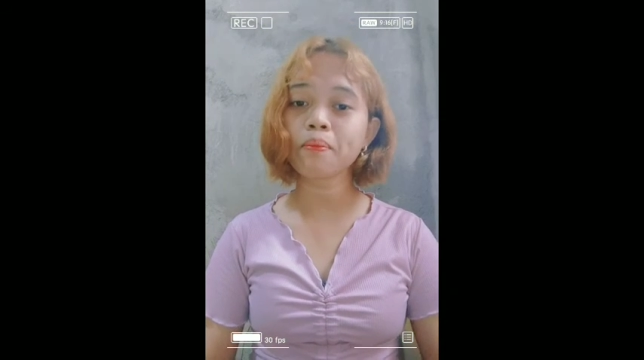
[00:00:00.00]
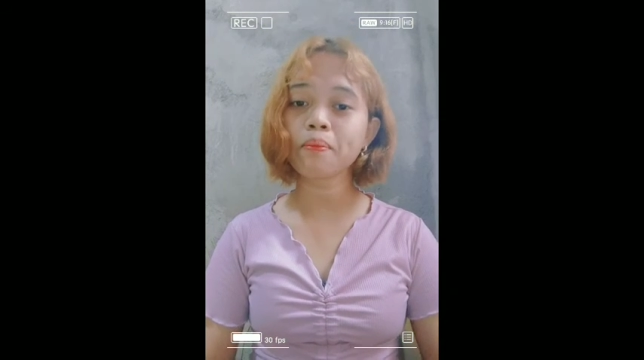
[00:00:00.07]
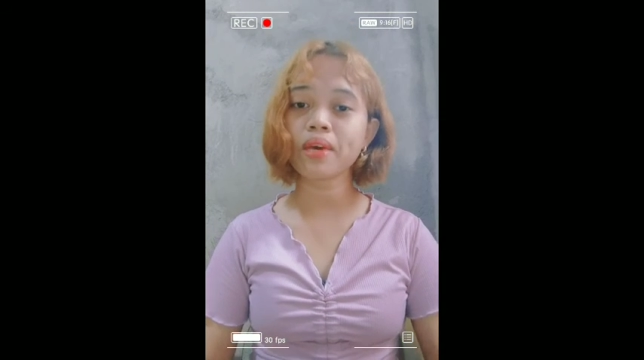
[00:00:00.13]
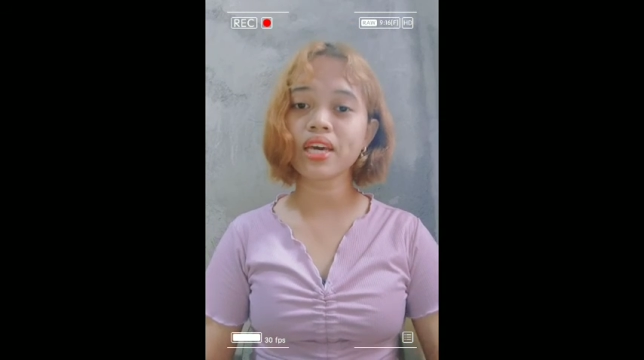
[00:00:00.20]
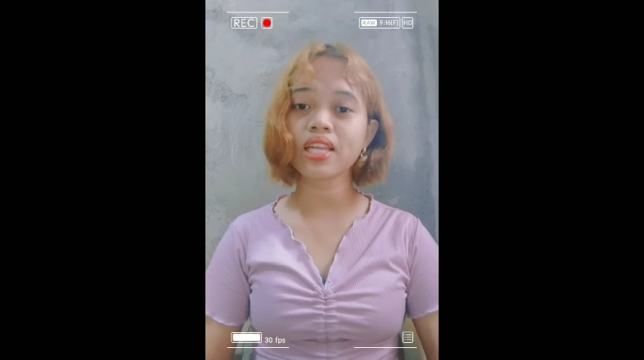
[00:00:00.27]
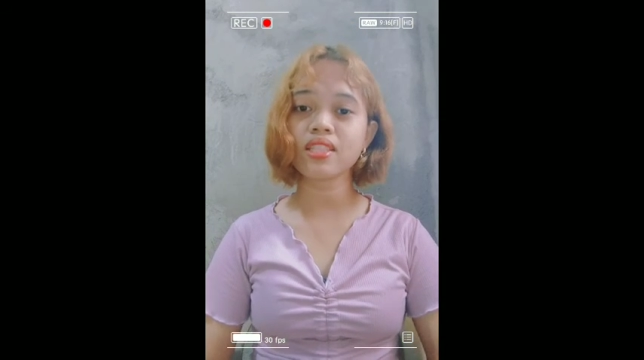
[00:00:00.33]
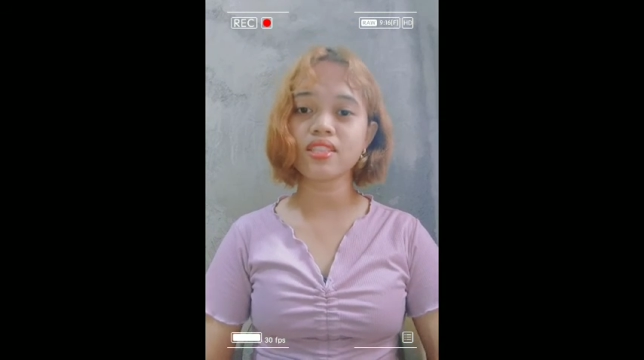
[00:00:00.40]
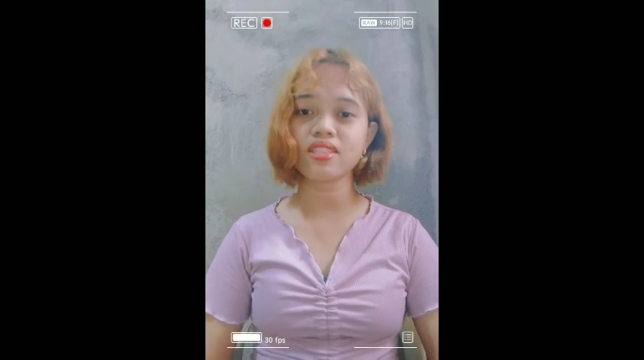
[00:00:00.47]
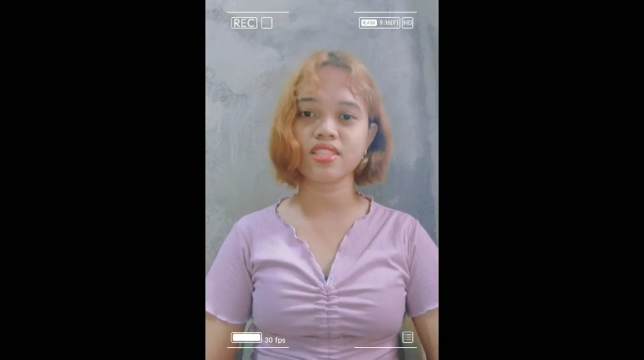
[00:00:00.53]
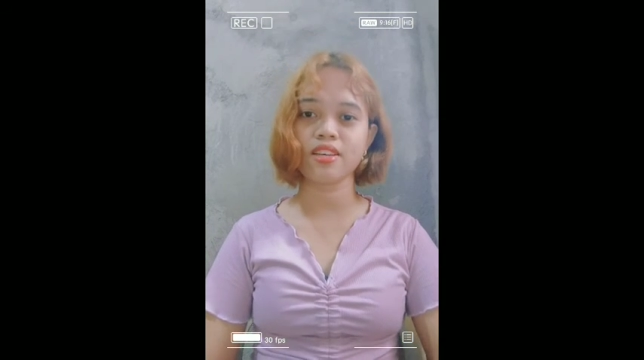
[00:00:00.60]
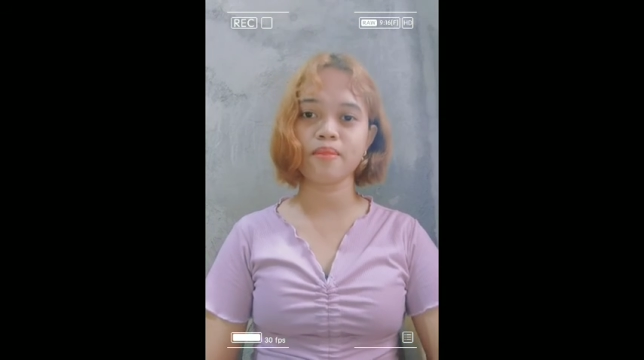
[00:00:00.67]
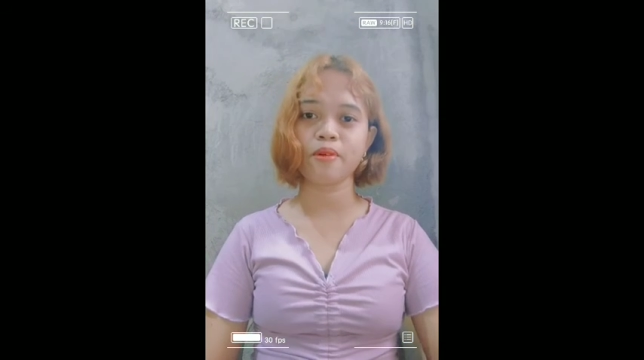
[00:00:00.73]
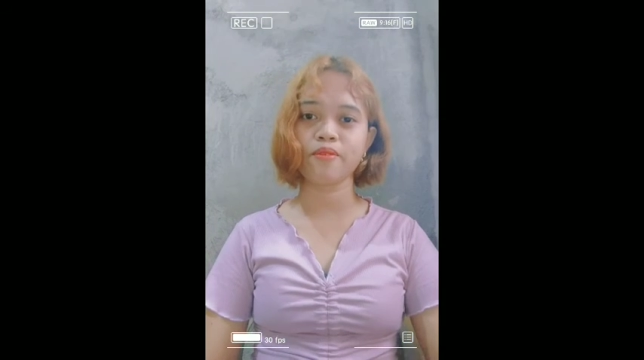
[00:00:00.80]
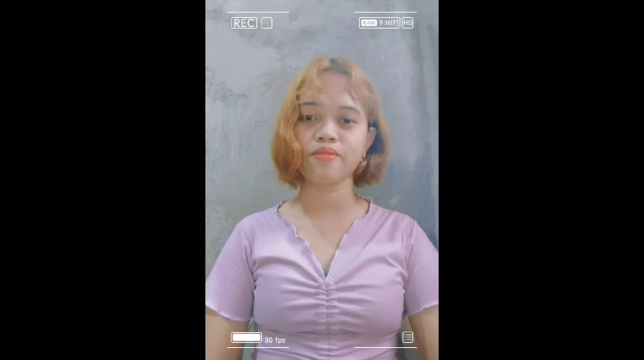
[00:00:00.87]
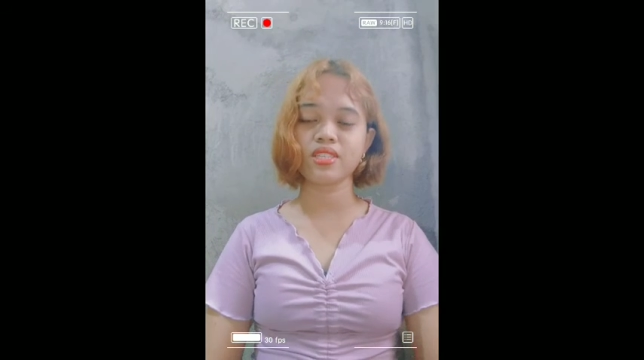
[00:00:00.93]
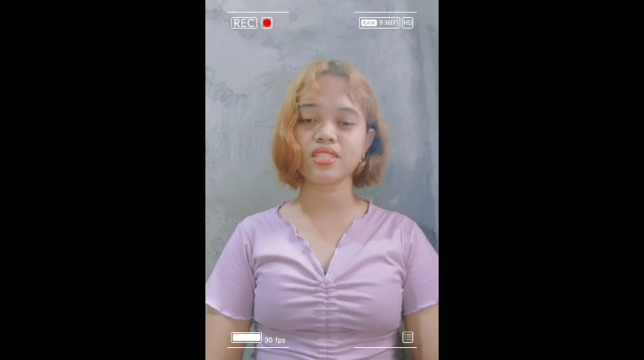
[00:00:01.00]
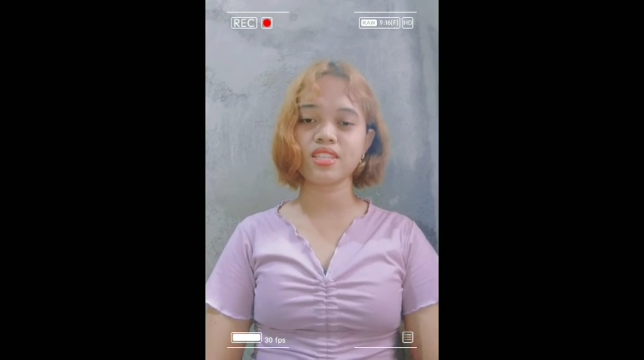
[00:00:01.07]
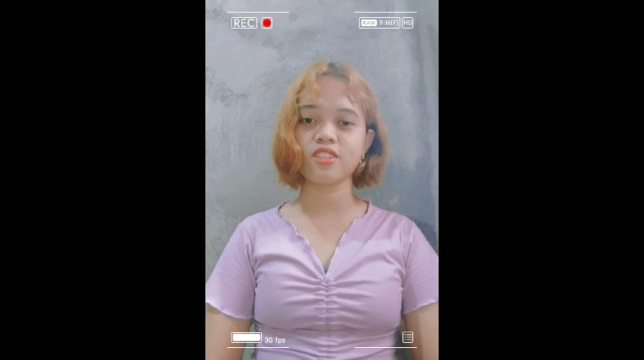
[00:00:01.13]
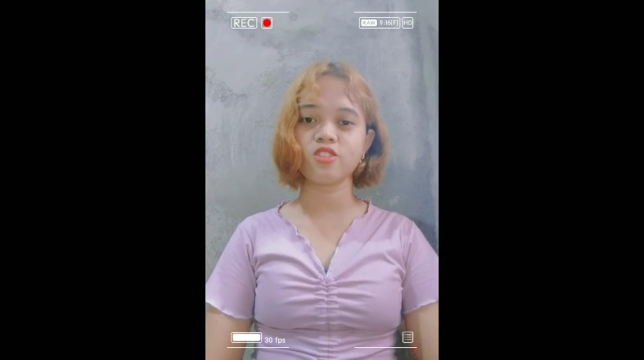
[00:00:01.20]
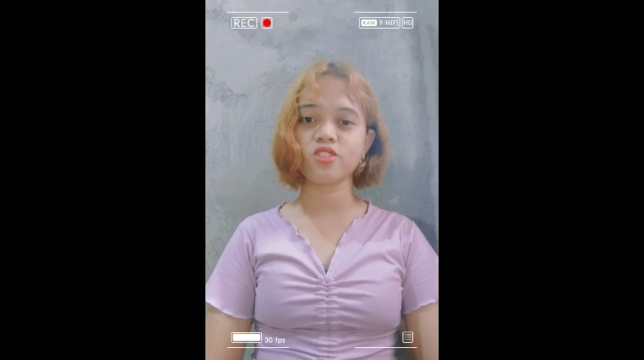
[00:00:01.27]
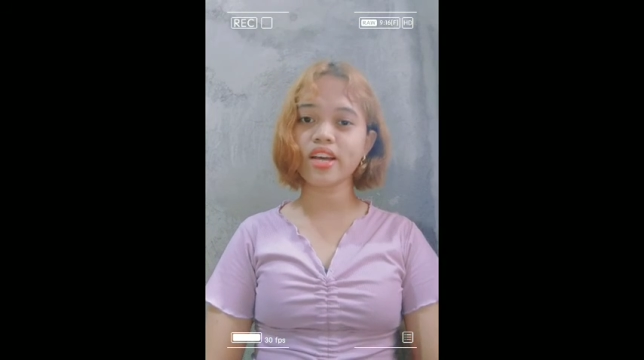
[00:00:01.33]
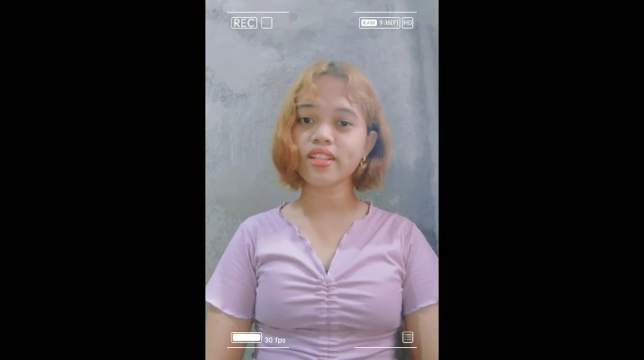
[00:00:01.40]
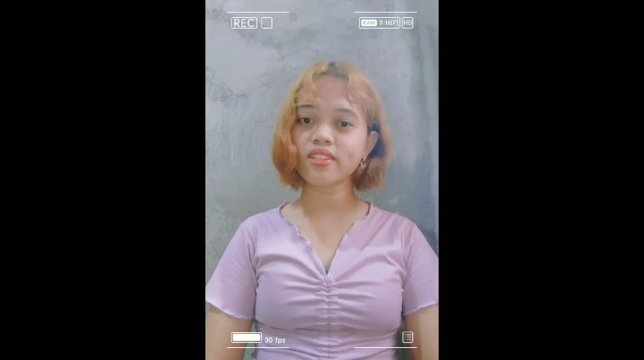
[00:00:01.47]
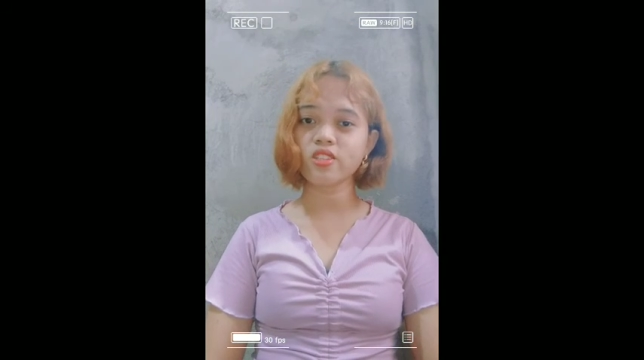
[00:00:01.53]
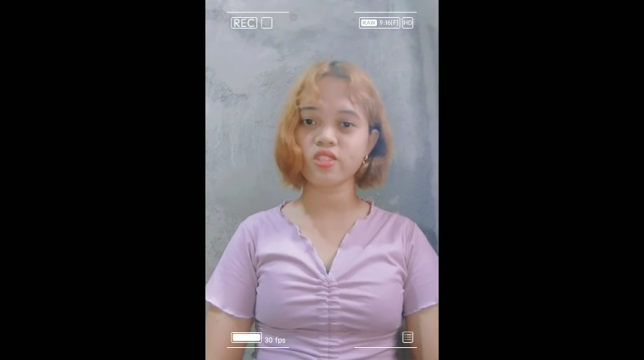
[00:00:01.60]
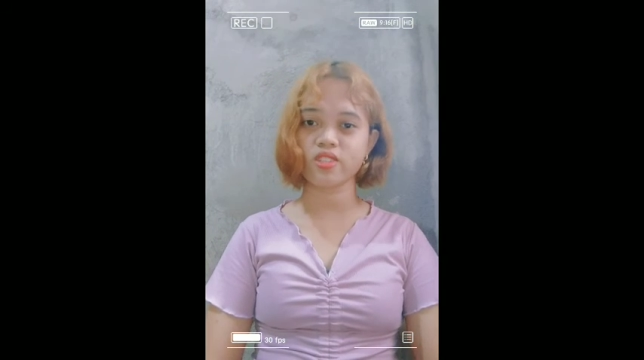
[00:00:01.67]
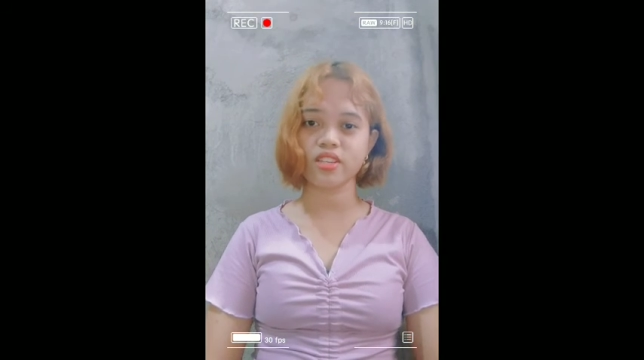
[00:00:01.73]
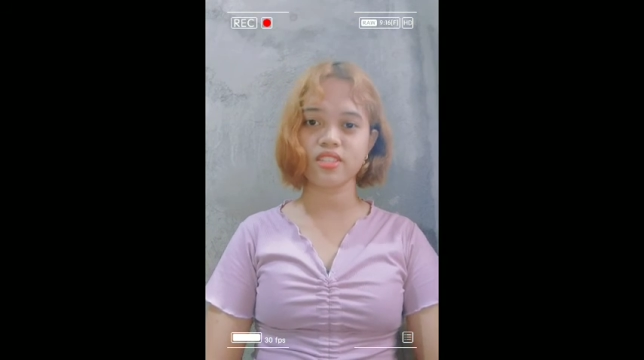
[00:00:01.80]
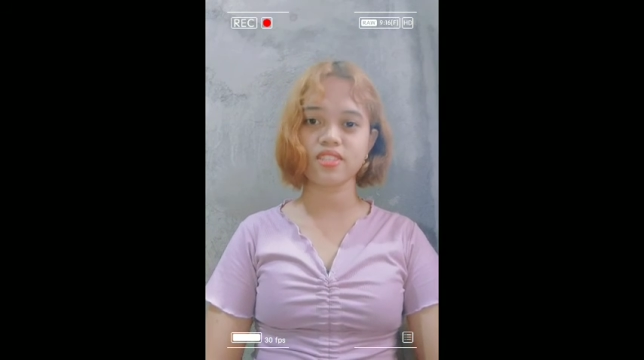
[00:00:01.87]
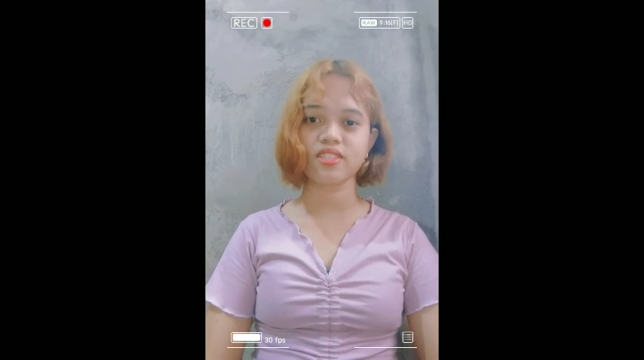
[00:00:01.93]
mechanism of the said
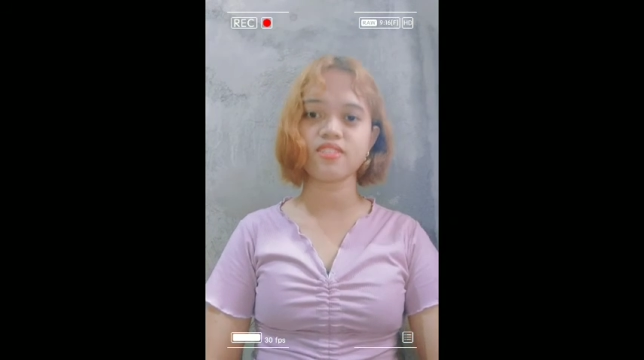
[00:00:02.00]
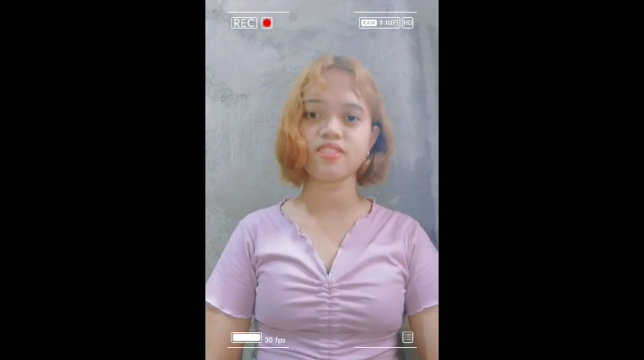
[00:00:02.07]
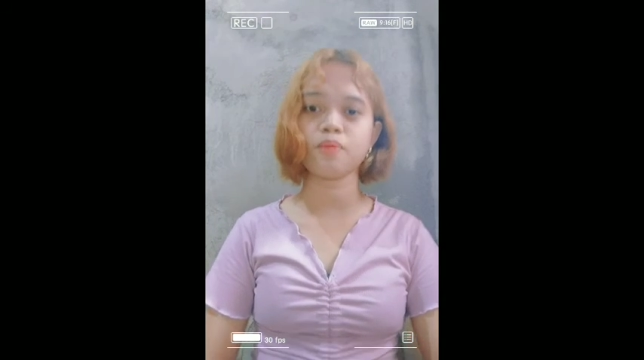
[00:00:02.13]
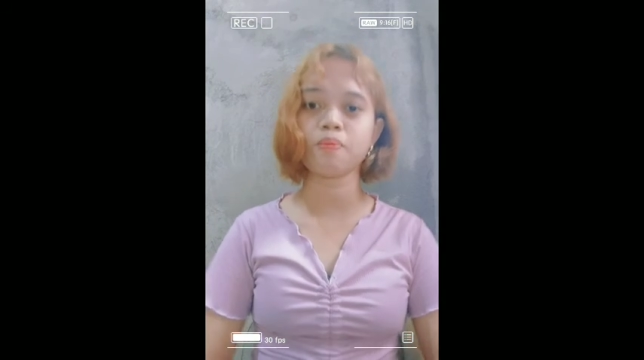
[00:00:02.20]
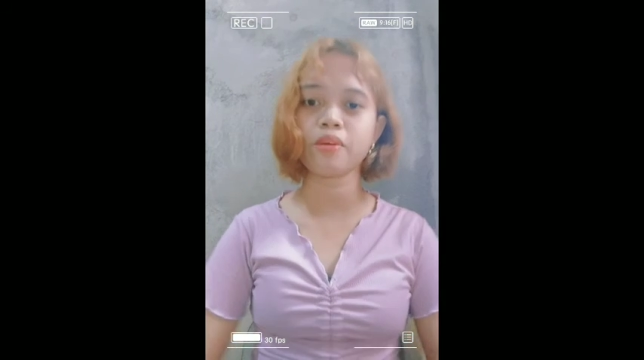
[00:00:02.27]
challenges is to